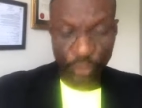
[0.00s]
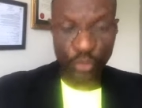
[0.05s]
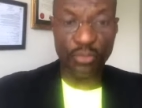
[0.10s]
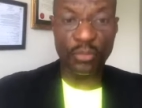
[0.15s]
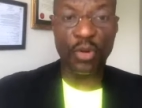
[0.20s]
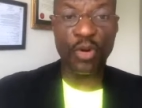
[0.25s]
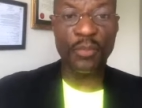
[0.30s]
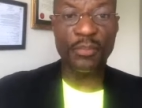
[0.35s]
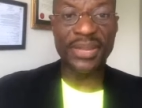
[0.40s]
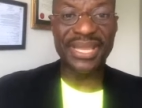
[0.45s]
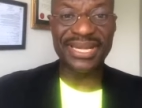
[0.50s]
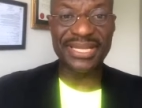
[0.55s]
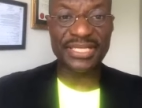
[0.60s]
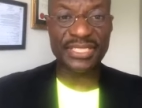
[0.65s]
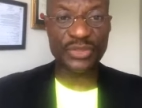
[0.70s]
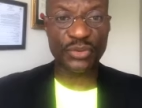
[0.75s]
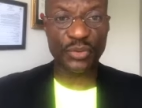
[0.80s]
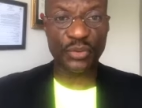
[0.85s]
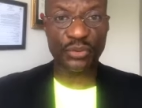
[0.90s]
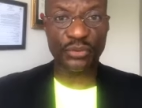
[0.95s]
few more
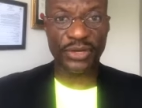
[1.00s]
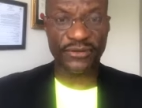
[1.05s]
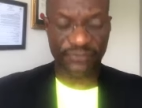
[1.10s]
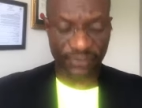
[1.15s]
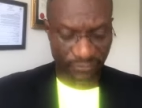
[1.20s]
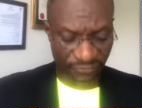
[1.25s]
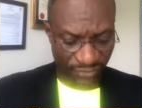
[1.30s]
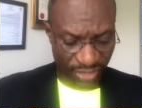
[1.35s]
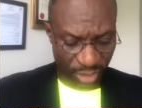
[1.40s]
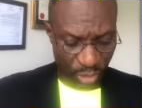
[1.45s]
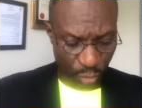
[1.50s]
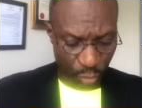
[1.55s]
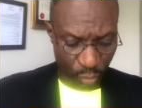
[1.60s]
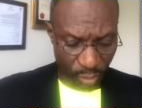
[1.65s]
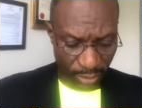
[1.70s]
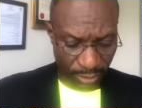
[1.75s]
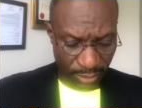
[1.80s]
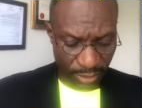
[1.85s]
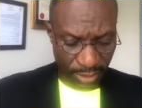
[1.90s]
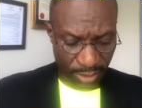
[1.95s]
minutes. We'll read from verse
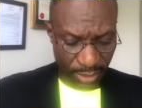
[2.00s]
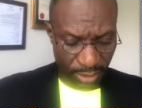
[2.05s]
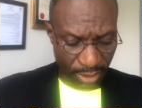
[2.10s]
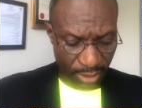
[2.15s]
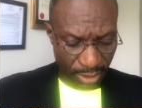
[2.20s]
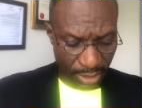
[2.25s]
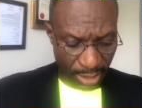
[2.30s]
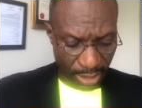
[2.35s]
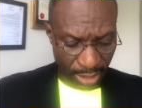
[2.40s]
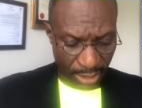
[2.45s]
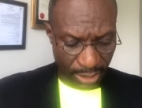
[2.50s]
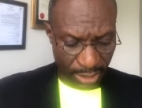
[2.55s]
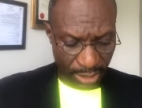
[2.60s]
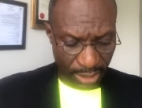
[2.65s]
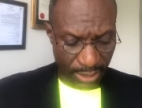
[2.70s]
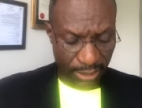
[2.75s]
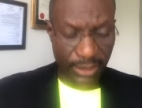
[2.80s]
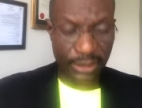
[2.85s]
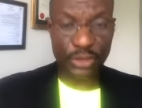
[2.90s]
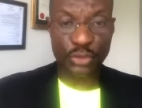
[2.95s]
1 and
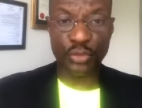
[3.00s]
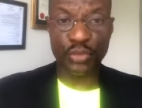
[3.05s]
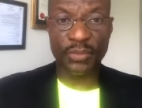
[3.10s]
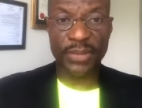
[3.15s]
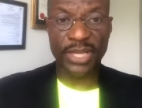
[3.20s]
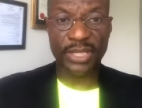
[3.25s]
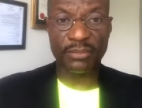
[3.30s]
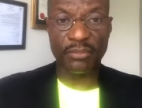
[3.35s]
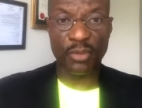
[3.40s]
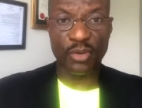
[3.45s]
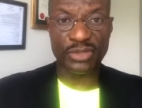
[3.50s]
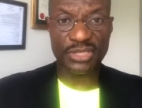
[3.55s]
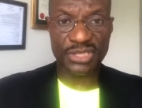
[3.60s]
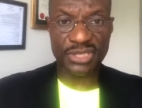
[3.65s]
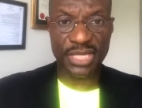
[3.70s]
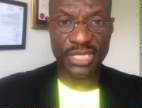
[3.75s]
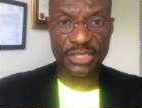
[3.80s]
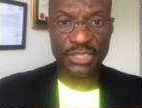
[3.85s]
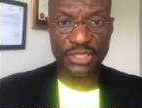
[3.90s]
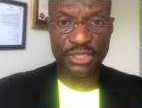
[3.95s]
then this will make more
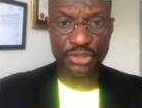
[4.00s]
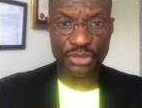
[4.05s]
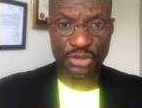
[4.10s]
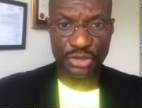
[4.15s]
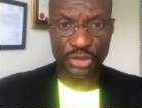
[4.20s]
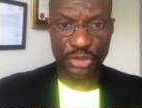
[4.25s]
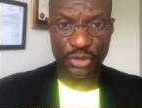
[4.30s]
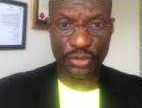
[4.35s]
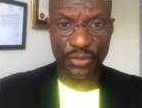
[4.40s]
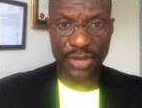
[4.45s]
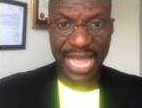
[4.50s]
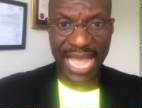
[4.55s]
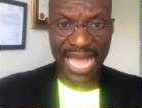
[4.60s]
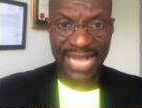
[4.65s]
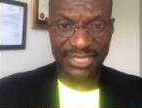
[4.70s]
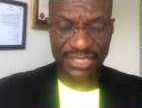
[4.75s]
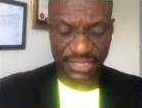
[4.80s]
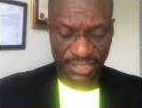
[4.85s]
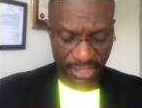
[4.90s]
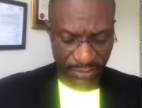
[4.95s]
sense to you.
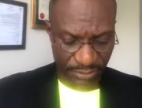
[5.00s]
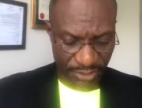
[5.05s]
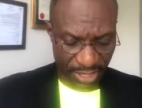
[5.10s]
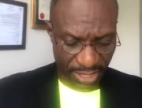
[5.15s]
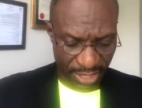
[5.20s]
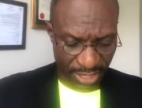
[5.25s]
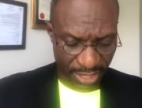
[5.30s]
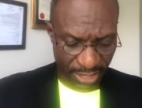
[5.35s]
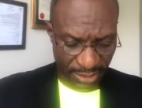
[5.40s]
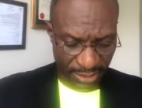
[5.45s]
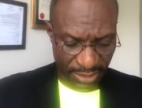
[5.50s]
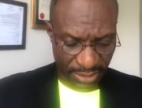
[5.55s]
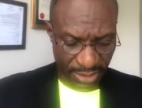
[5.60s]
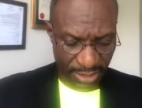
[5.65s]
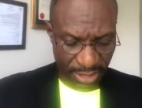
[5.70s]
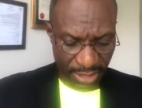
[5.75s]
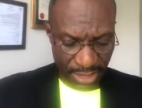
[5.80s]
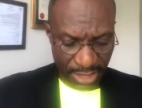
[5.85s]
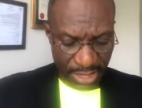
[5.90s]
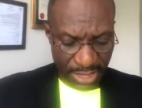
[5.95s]
Acts chapter 8.
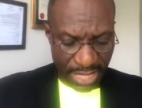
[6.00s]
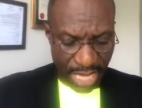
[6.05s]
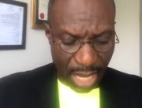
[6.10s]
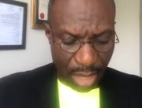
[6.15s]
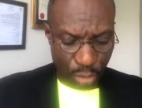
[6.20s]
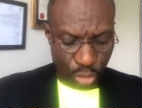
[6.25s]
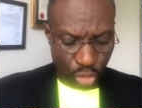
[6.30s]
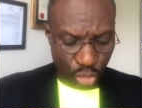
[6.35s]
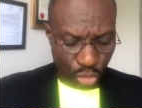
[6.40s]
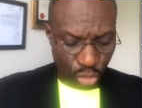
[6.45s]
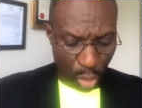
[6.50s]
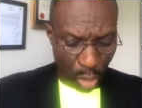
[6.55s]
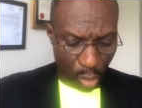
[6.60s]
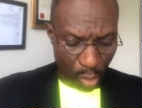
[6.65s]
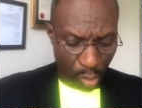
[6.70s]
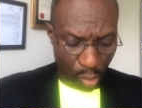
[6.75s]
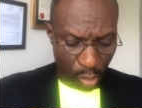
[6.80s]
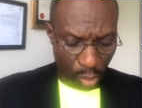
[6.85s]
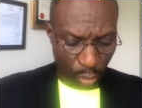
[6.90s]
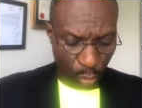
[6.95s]
Now
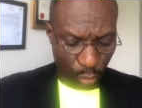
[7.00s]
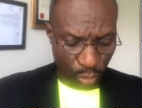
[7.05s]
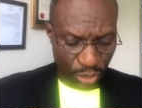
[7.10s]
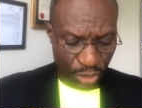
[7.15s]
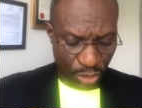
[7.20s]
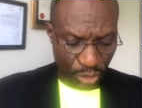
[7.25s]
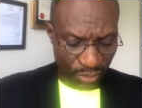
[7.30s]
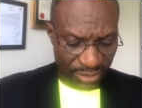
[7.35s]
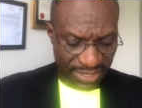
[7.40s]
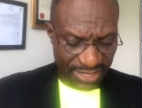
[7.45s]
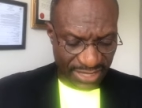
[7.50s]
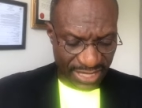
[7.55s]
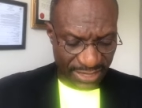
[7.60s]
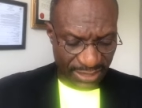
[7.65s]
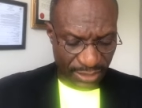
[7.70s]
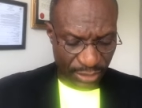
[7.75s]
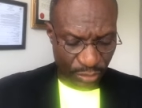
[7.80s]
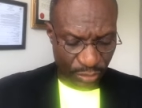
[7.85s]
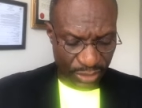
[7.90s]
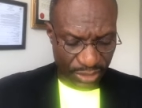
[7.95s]
Saul was
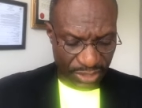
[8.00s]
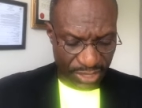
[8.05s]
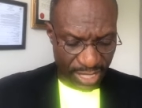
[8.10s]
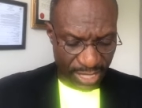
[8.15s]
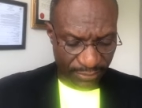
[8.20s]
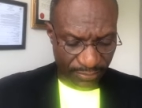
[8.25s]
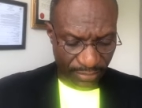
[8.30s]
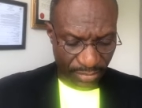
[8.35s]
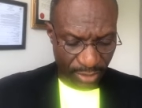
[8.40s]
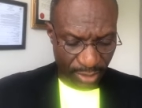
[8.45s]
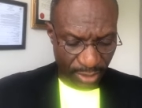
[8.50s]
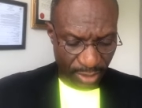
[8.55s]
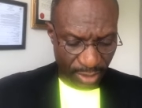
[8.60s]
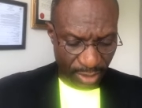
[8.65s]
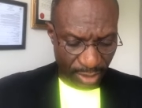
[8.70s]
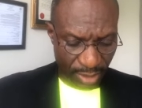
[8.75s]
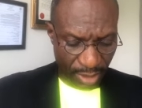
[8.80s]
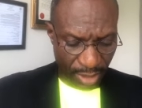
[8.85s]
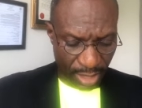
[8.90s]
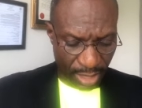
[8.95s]
consenting his death.
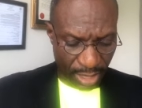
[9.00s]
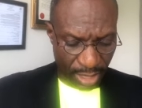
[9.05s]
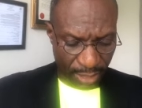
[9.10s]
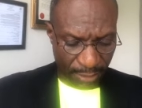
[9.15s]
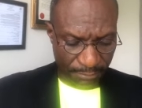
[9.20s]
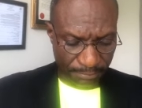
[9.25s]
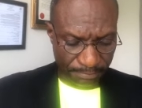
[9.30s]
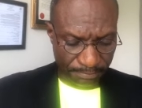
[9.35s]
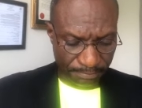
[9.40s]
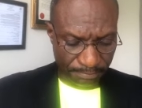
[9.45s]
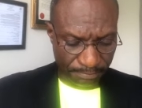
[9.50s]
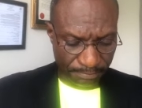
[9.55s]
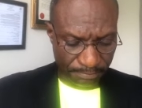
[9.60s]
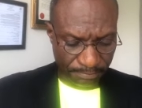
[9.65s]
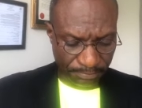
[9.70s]
Um,